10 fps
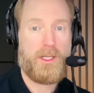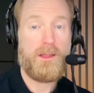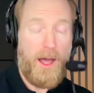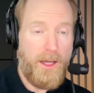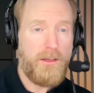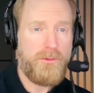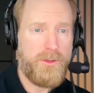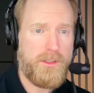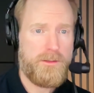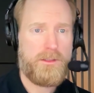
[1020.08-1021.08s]
a lot of
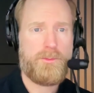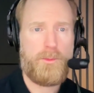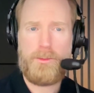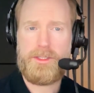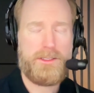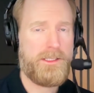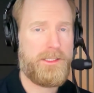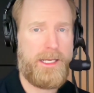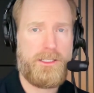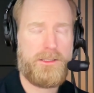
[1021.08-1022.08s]
small businesses
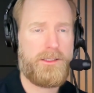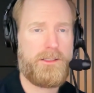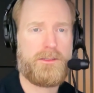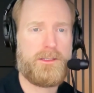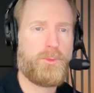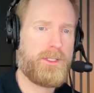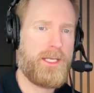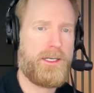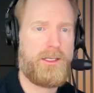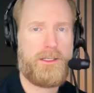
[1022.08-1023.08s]
and agencies just put
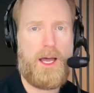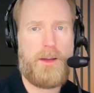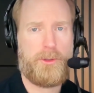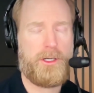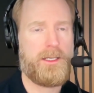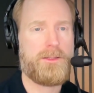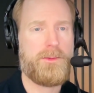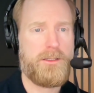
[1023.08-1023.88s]
that in operating expense.